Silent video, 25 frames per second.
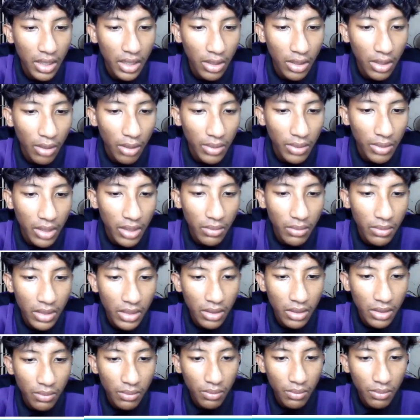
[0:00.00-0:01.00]
and
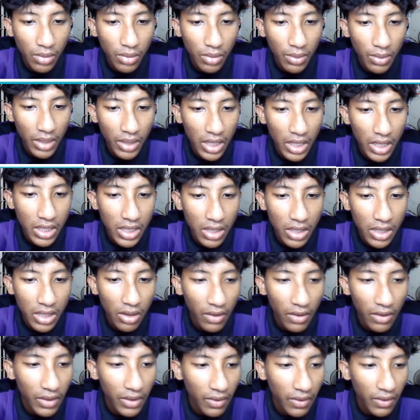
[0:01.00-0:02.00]
optimal propagation
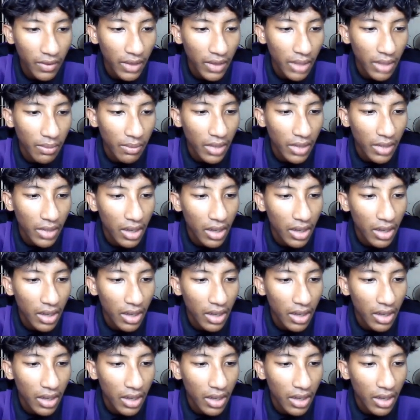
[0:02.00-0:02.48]
of the flame.